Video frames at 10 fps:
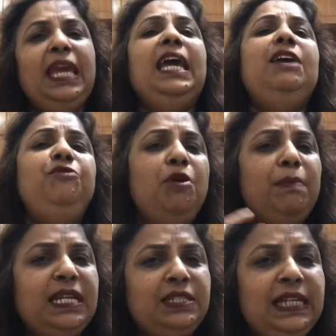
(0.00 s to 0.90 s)
If you're
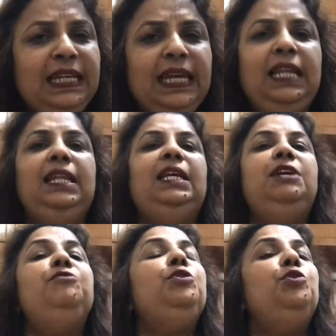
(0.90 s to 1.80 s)
mentally ill,
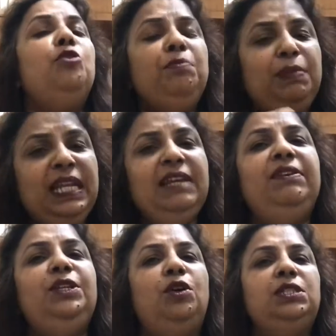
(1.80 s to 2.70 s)
if you don't believe
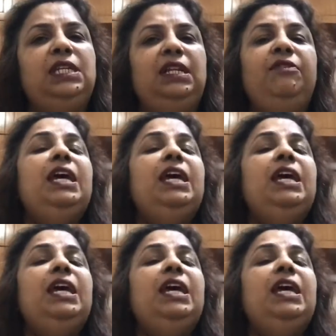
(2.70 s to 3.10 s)
in yourself,